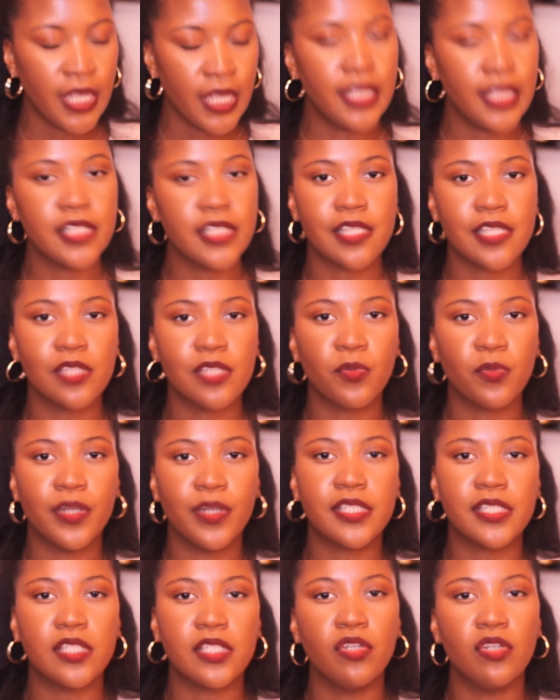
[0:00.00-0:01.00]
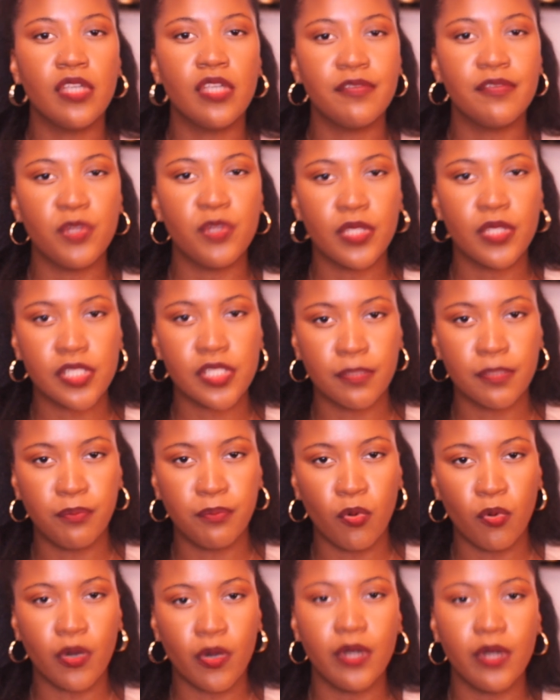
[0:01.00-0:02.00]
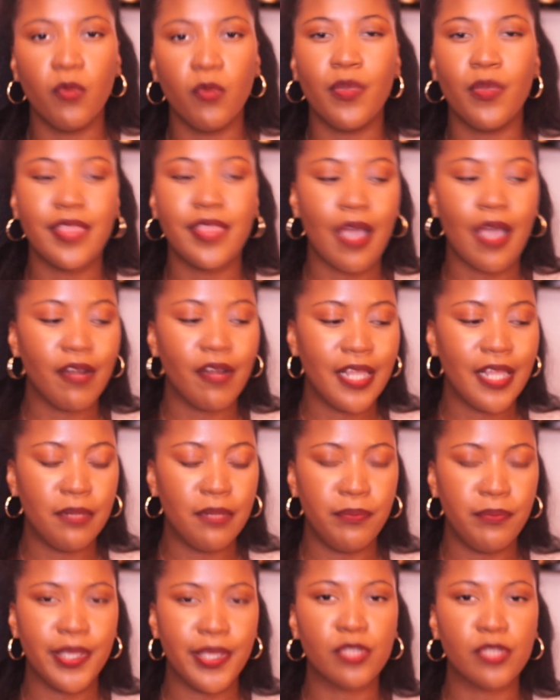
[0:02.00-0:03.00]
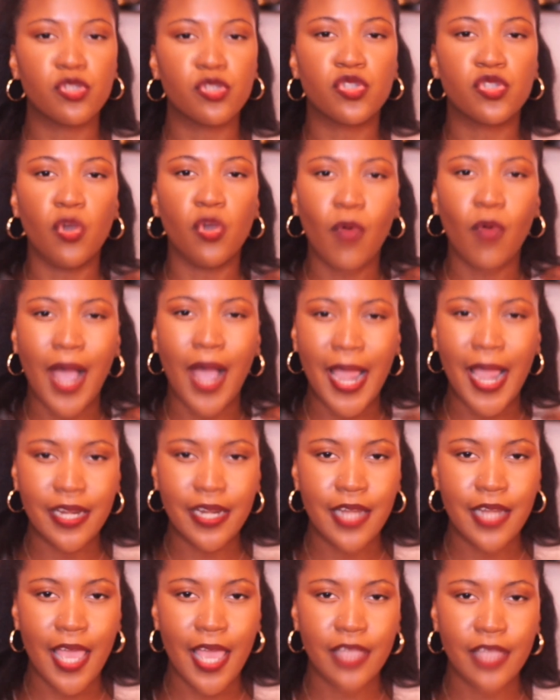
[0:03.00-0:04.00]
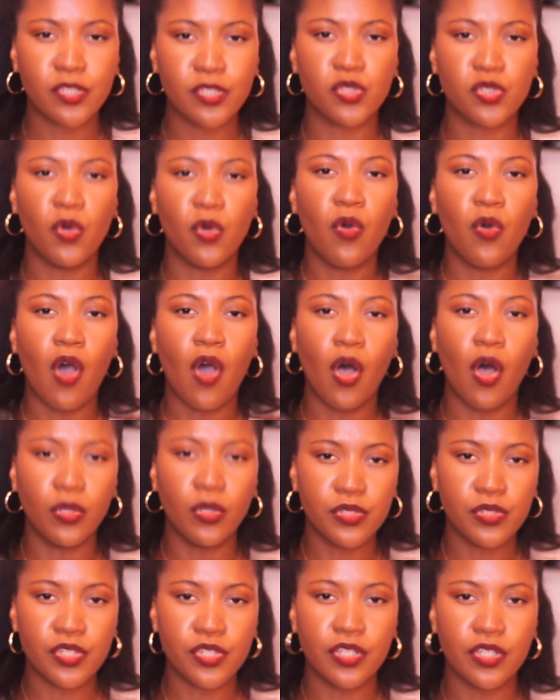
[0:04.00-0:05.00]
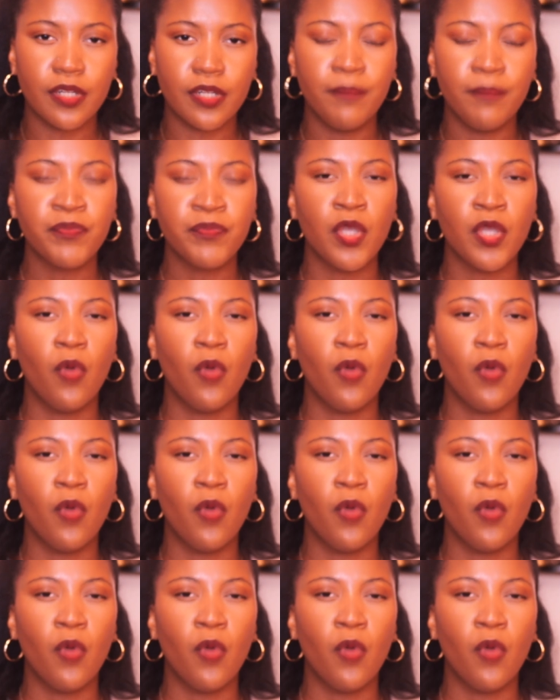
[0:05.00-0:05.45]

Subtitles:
in the sense where it still gives you the support without it being so high neck, so halter,